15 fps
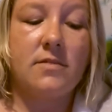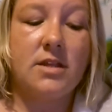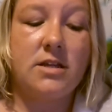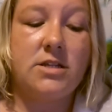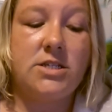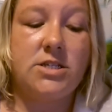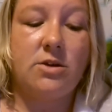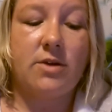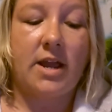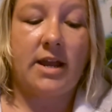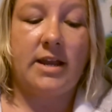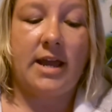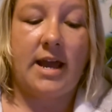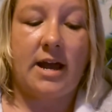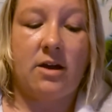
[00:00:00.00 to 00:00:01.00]
So
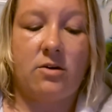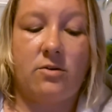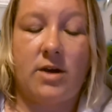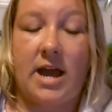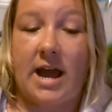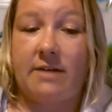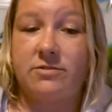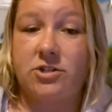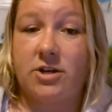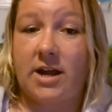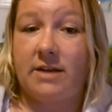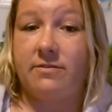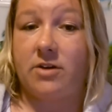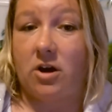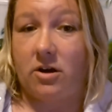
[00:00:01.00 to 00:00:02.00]
kind of how, after
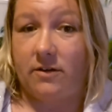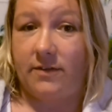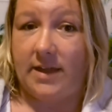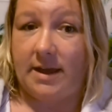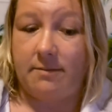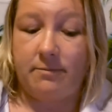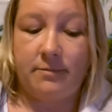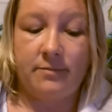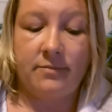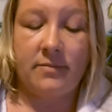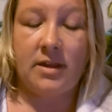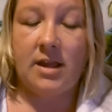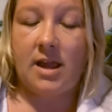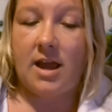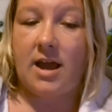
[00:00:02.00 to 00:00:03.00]
I've called them,
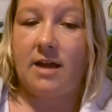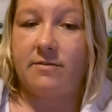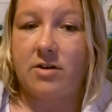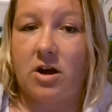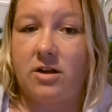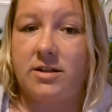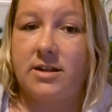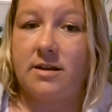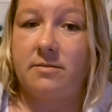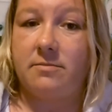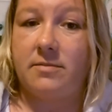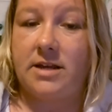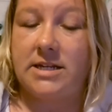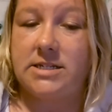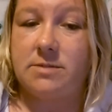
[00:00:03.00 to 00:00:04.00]

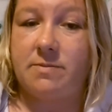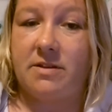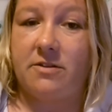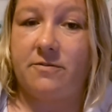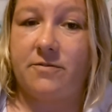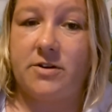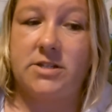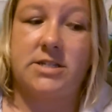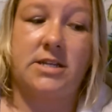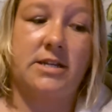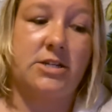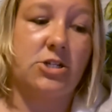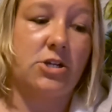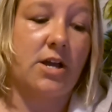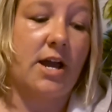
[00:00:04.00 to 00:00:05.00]
it's been the first
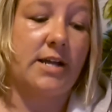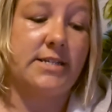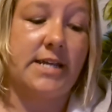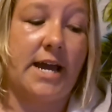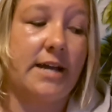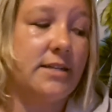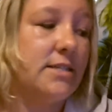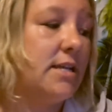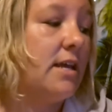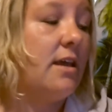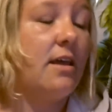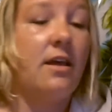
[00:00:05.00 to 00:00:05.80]
initial contact.